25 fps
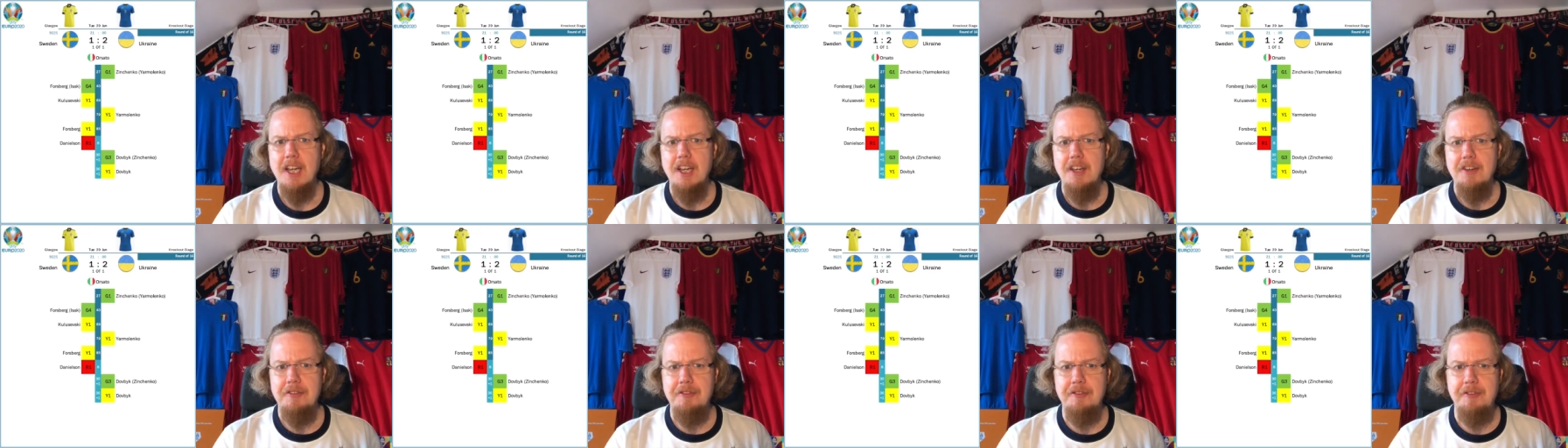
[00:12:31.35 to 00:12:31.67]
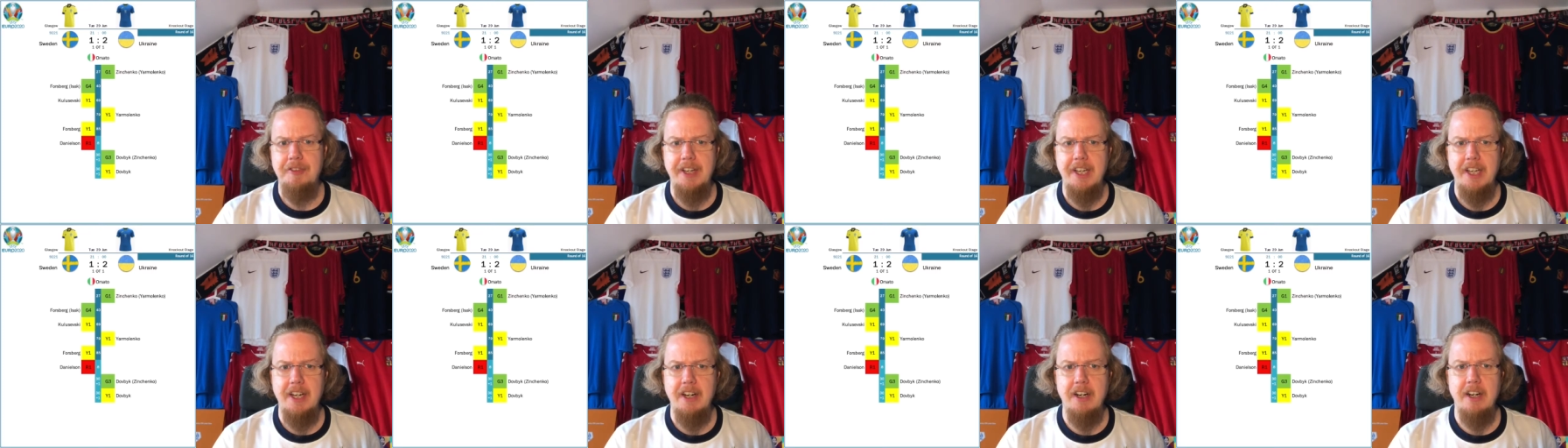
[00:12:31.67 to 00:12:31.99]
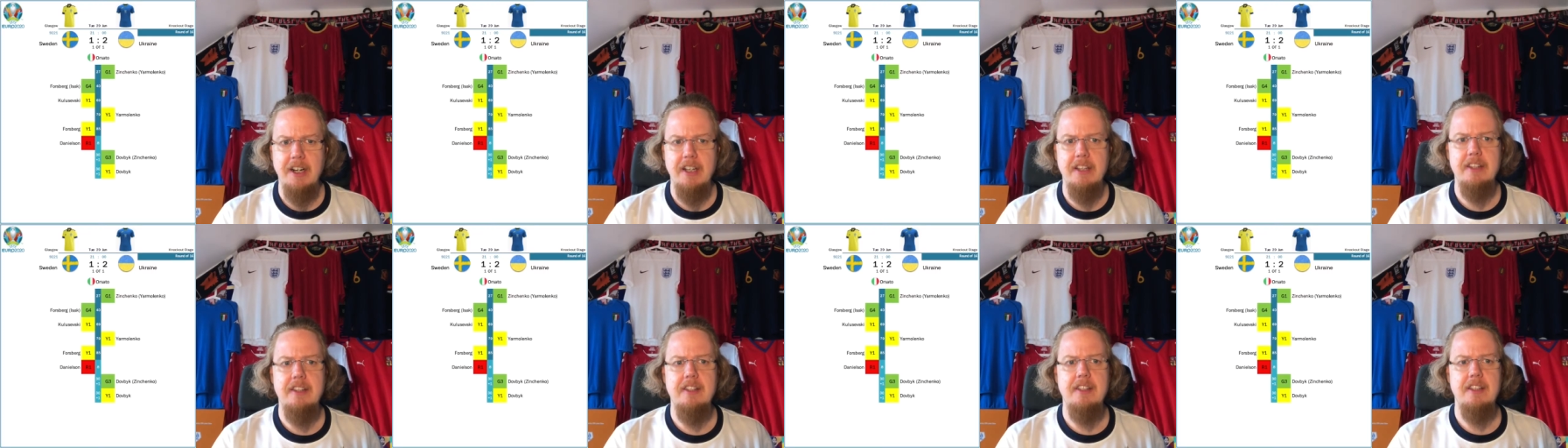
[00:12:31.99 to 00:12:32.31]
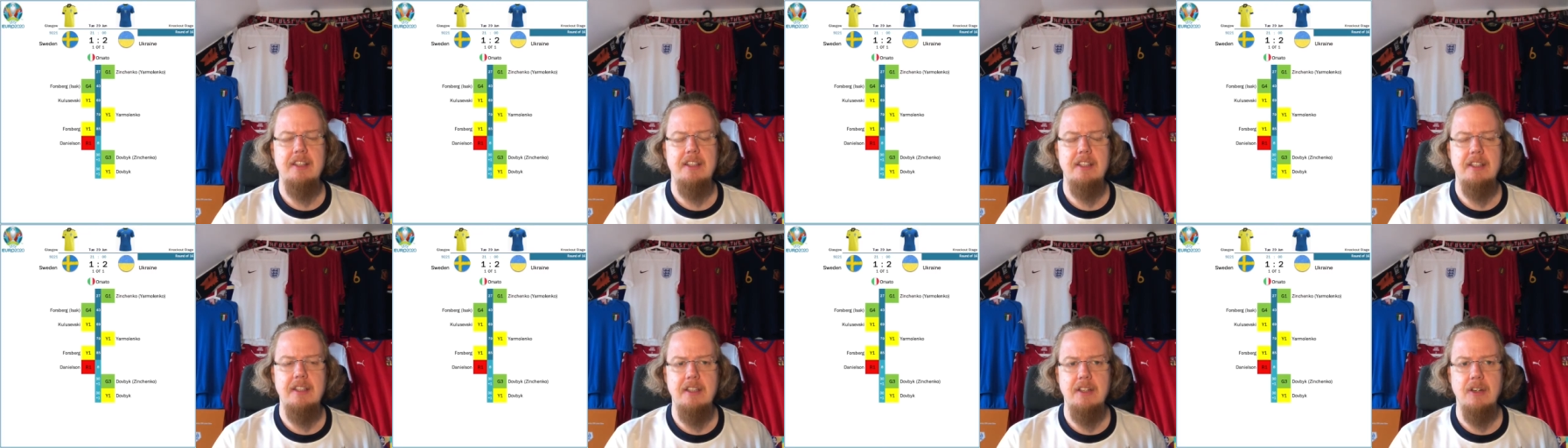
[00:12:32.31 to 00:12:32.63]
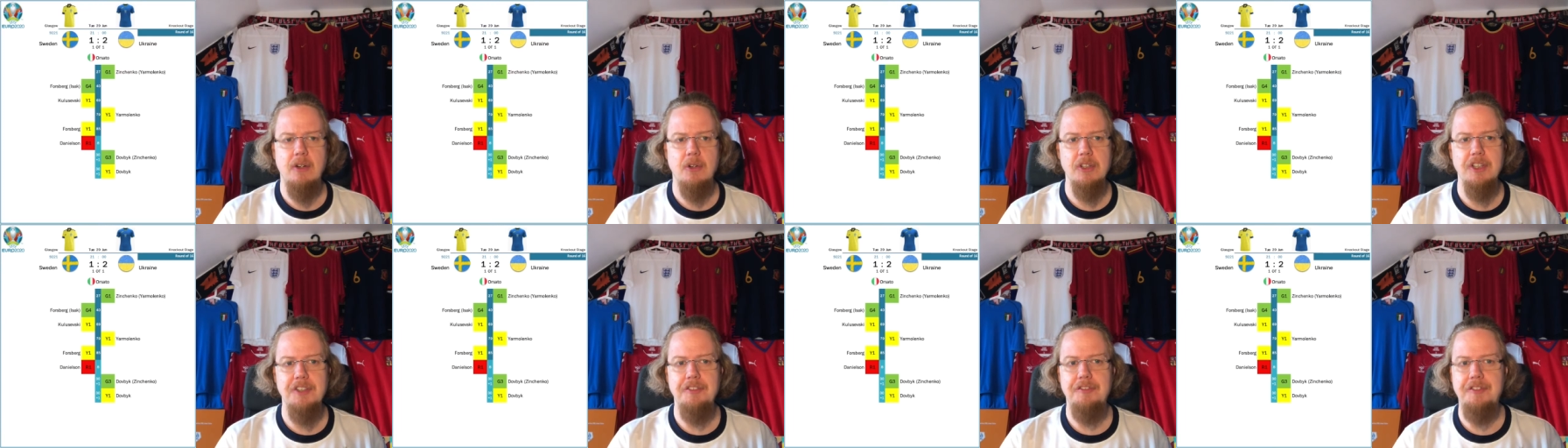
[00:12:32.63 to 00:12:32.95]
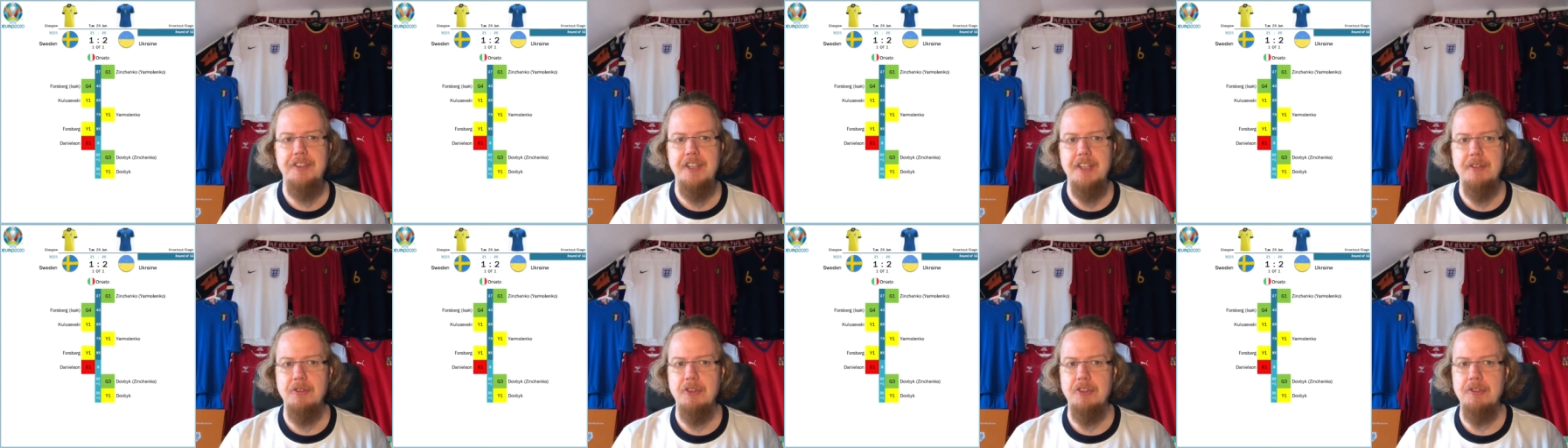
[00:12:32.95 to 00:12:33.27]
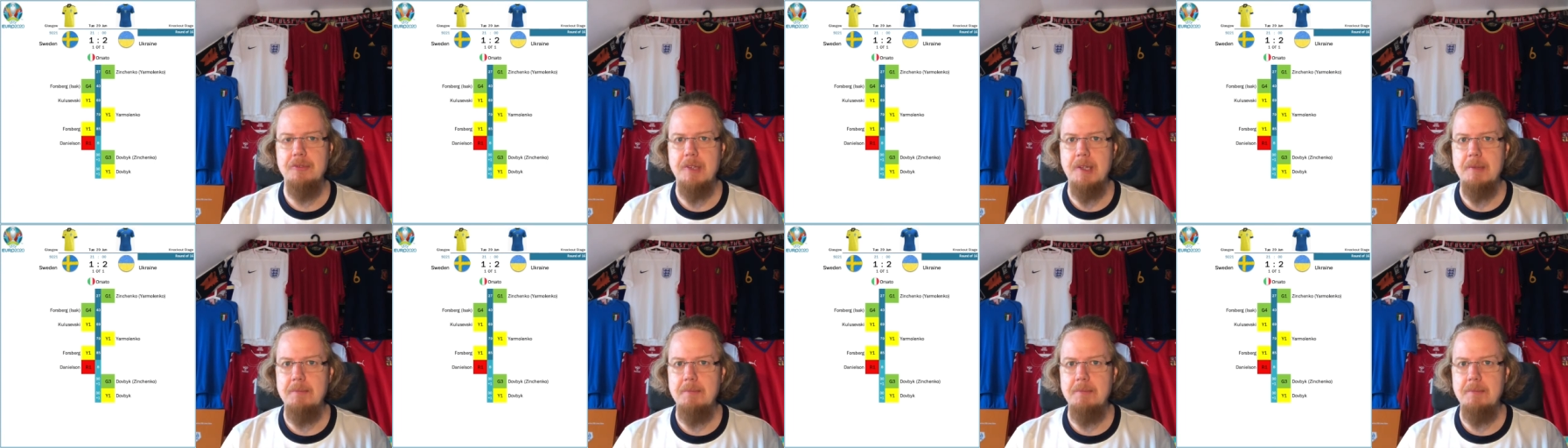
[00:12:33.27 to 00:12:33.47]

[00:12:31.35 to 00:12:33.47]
fair. The only fear was